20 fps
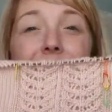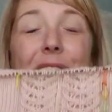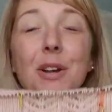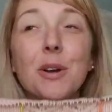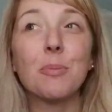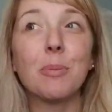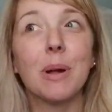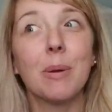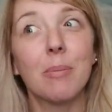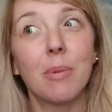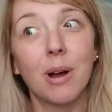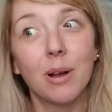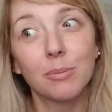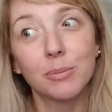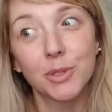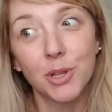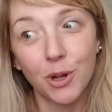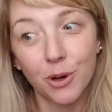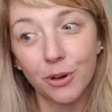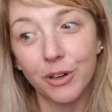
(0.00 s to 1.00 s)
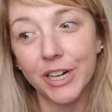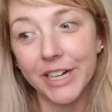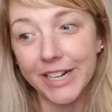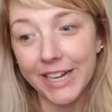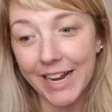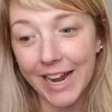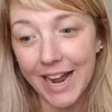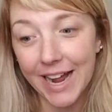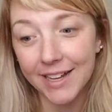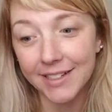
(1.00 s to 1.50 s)
I know my mom's
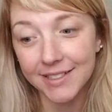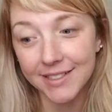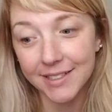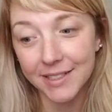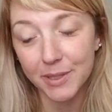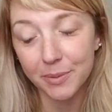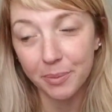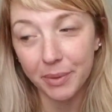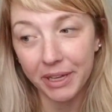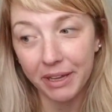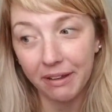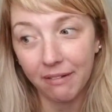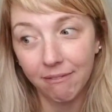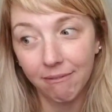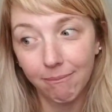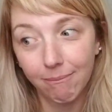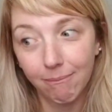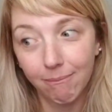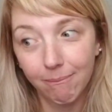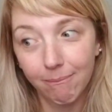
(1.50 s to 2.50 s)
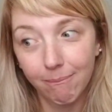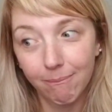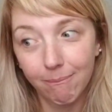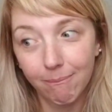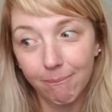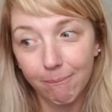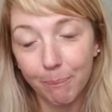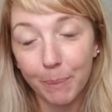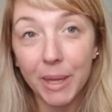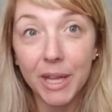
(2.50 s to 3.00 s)
already asked me
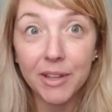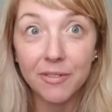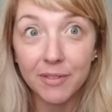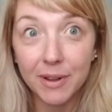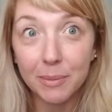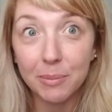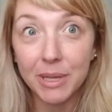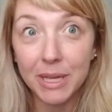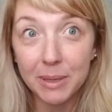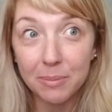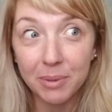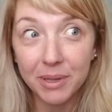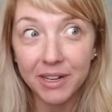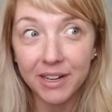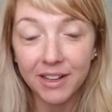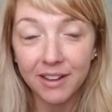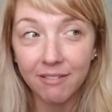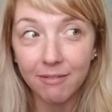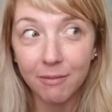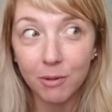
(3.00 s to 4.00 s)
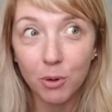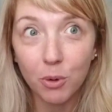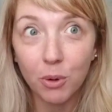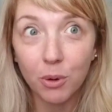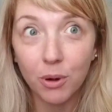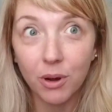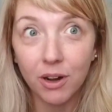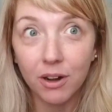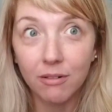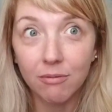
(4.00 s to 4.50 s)
if I'm keeping it
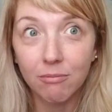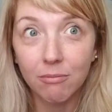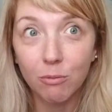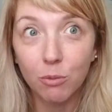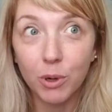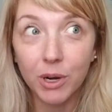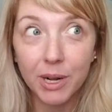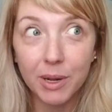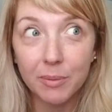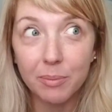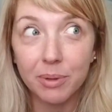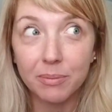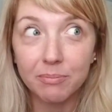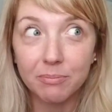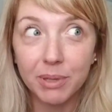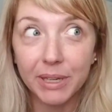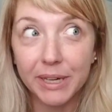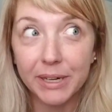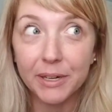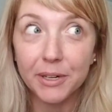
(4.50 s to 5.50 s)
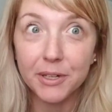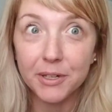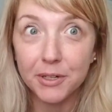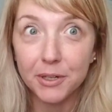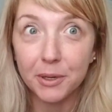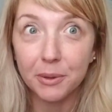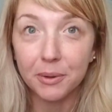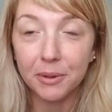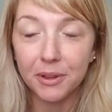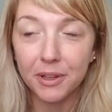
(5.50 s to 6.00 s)
or what I'm planning
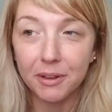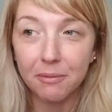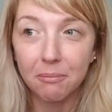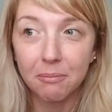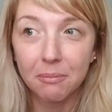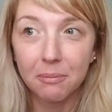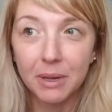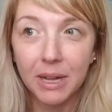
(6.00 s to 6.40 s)
to do with it.